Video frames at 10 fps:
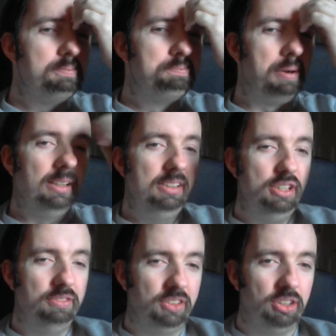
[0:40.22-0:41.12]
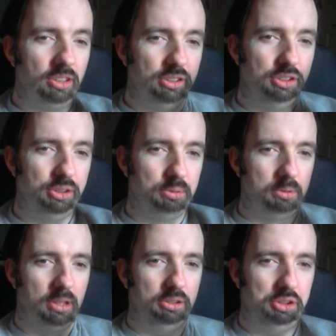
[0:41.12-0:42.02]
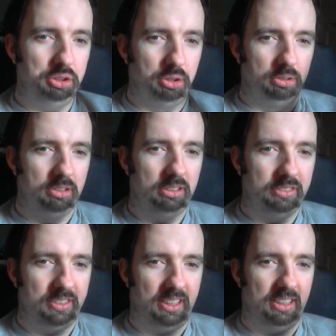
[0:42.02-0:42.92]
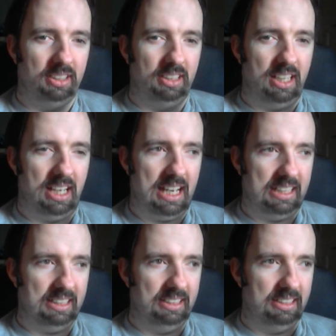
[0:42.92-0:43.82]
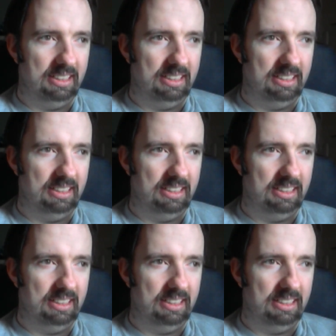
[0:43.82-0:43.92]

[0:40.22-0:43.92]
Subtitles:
But you've got to watch all of it, and